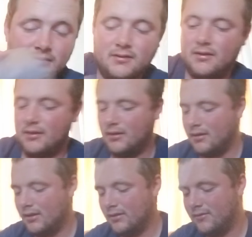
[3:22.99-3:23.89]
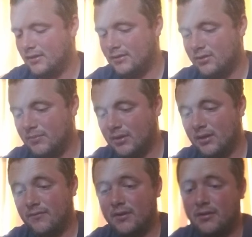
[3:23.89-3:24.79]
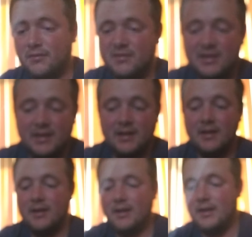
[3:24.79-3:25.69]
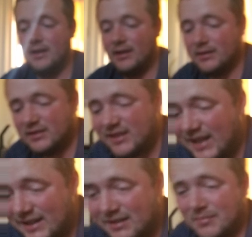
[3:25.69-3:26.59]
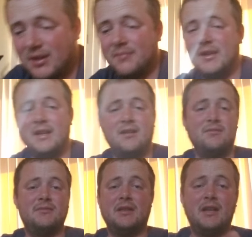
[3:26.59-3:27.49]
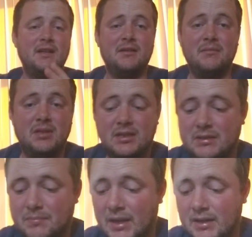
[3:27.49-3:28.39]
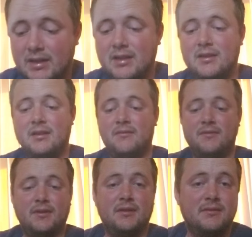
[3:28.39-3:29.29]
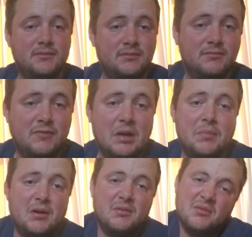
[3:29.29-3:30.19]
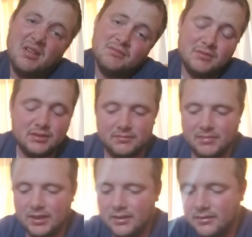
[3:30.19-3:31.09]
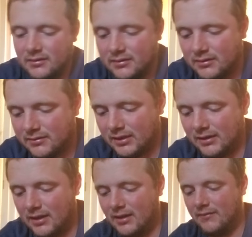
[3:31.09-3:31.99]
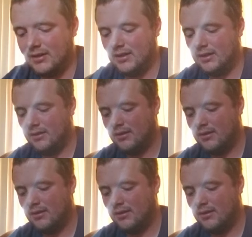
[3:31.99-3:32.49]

Donkey Kong Country and Super Off-Road, and end up coming out like I didn't spend anything for Firepower 2000, which isn't bad. Take that every day.